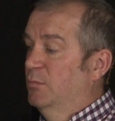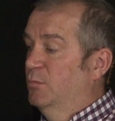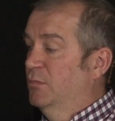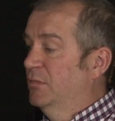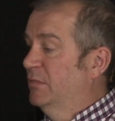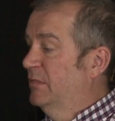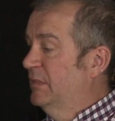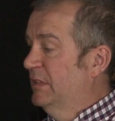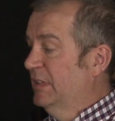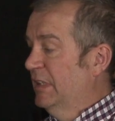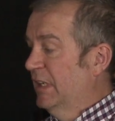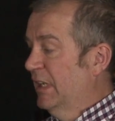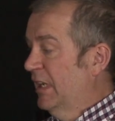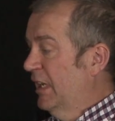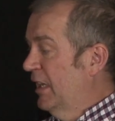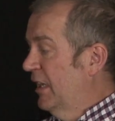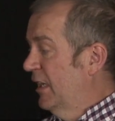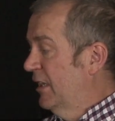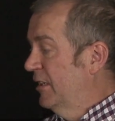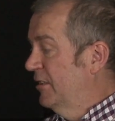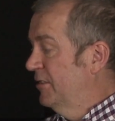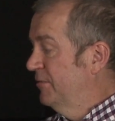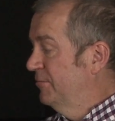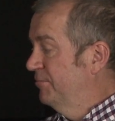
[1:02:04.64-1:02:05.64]
But
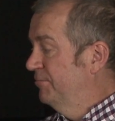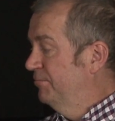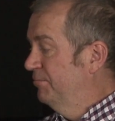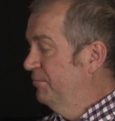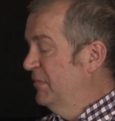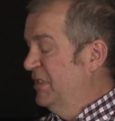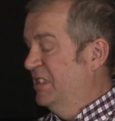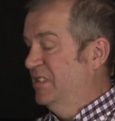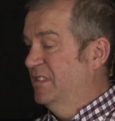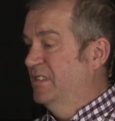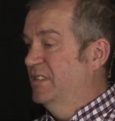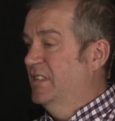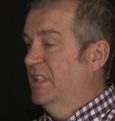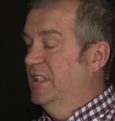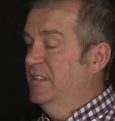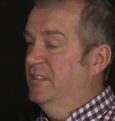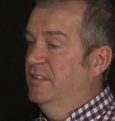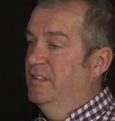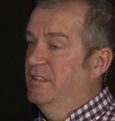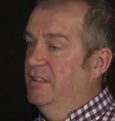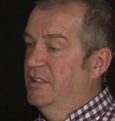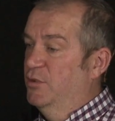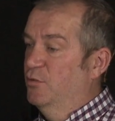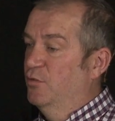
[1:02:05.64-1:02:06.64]
Mrs.
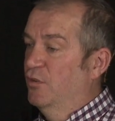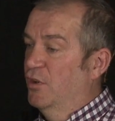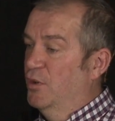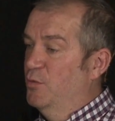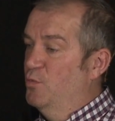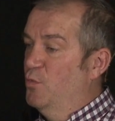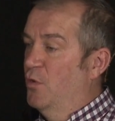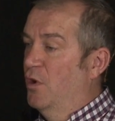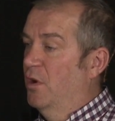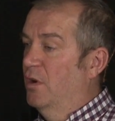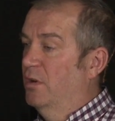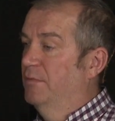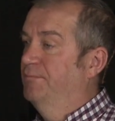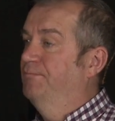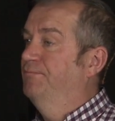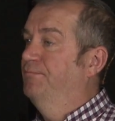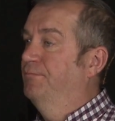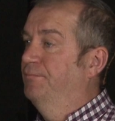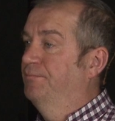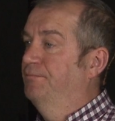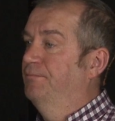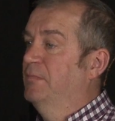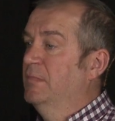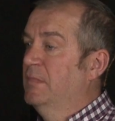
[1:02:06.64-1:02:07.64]
Thatcher destroyed more
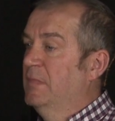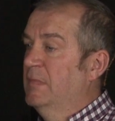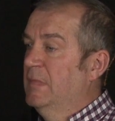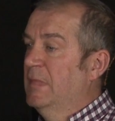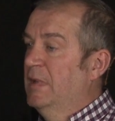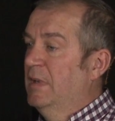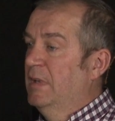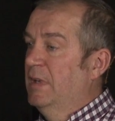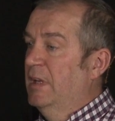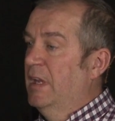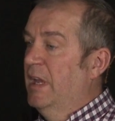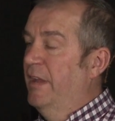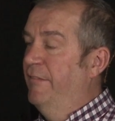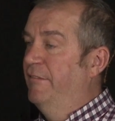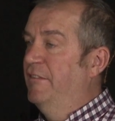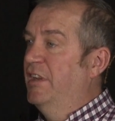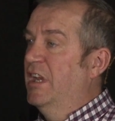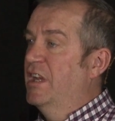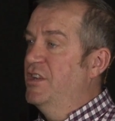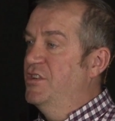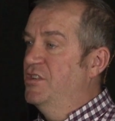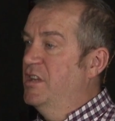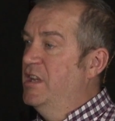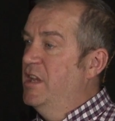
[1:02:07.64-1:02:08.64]

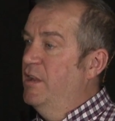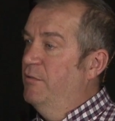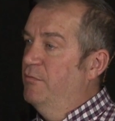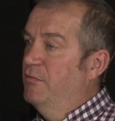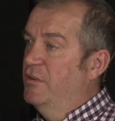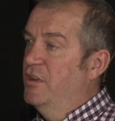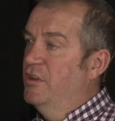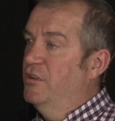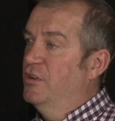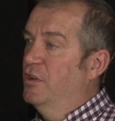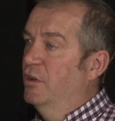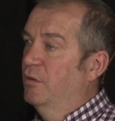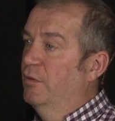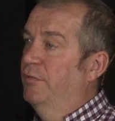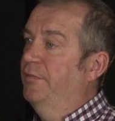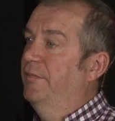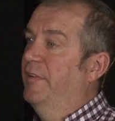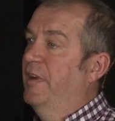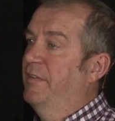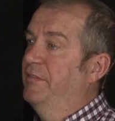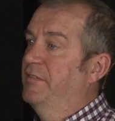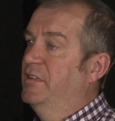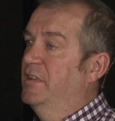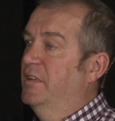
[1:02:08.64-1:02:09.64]
heavy engineering than the
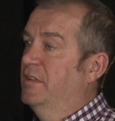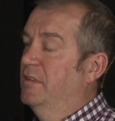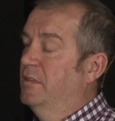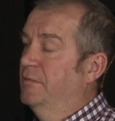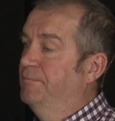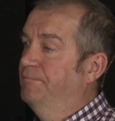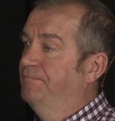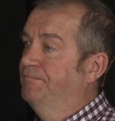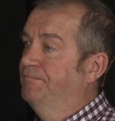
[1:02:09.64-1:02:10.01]
Luftwaffe did.